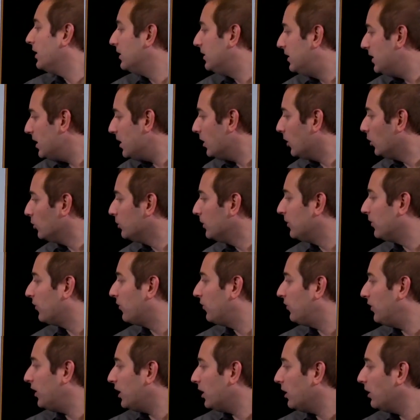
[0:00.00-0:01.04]
deal with a
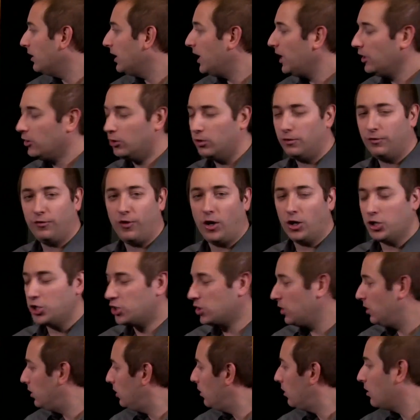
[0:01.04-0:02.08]
second handler
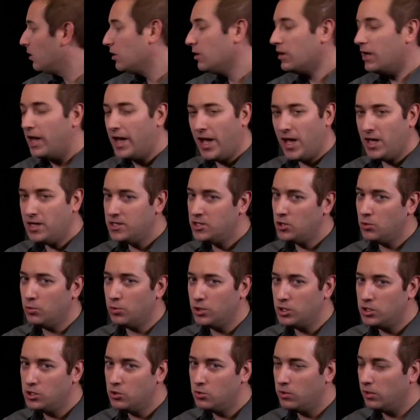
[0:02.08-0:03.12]
function, as you
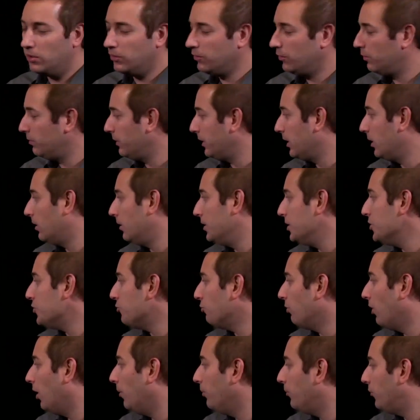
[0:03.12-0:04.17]
would do in the regular
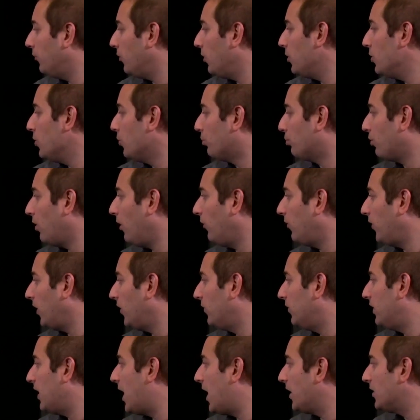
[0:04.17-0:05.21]
interrupt. So you
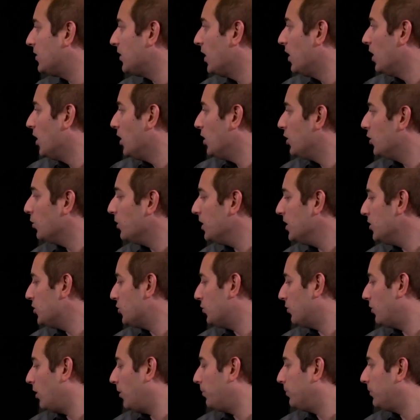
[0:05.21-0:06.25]
process that, you
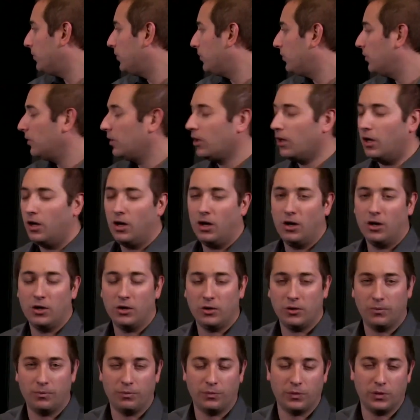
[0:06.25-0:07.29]
interrupt,
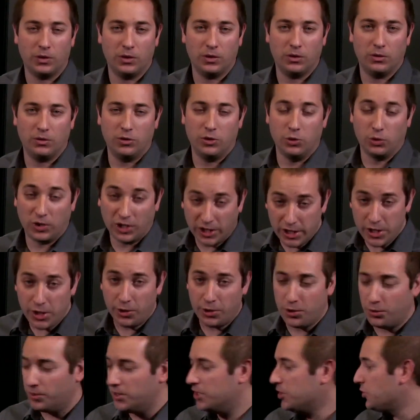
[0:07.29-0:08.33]
you
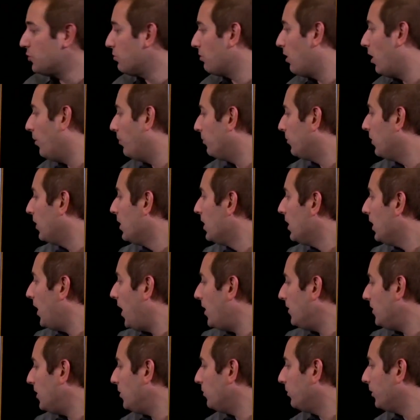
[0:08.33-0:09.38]
clear your interrupt,
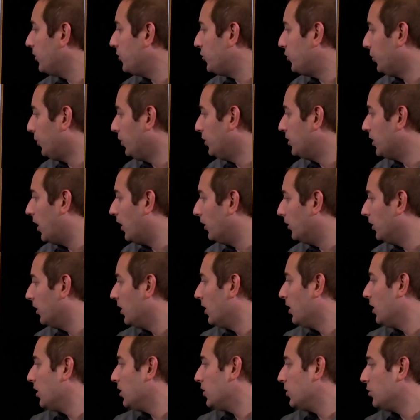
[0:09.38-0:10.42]
and then once you're done,
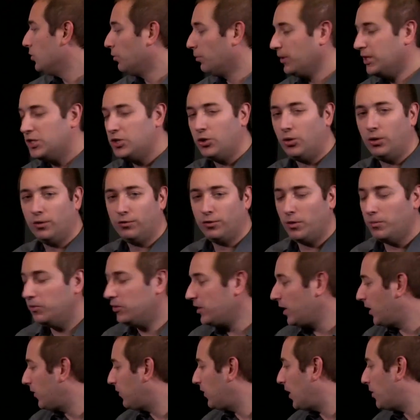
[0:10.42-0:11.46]
you return from
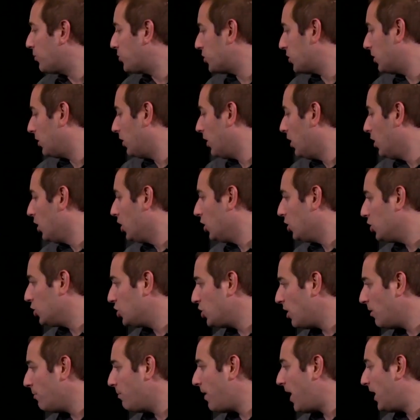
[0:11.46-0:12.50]
the exception,
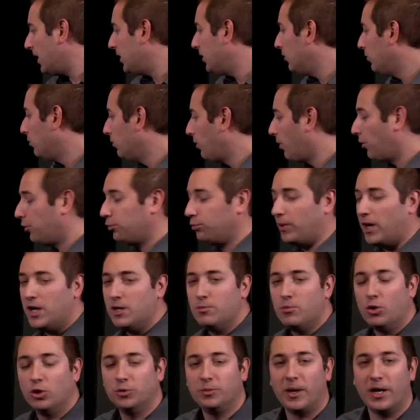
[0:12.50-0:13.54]
jump back into the
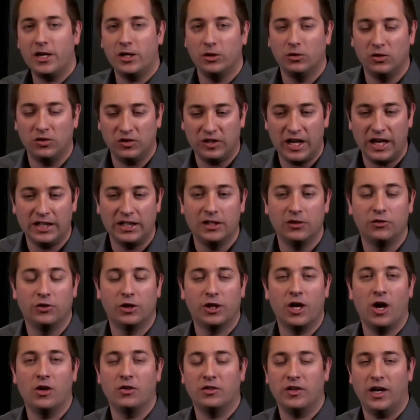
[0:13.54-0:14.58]
thread mode by unstacking
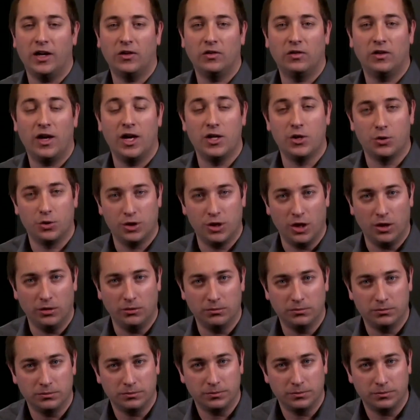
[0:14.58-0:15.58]
the context, and you're done.